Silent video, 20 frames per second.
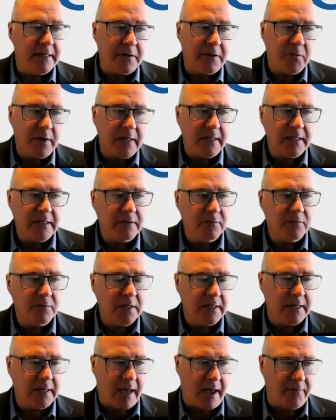that, really,
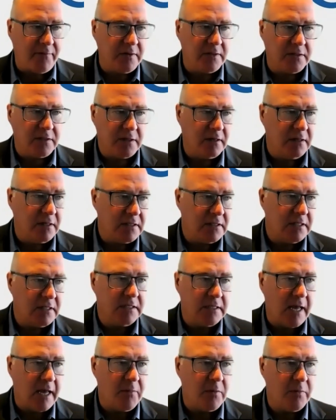really haven't started to
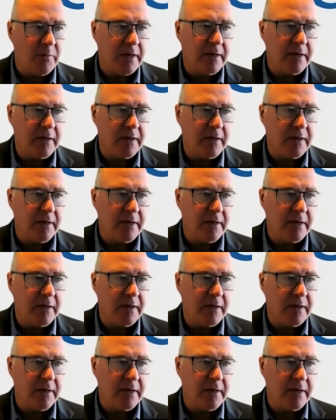stem a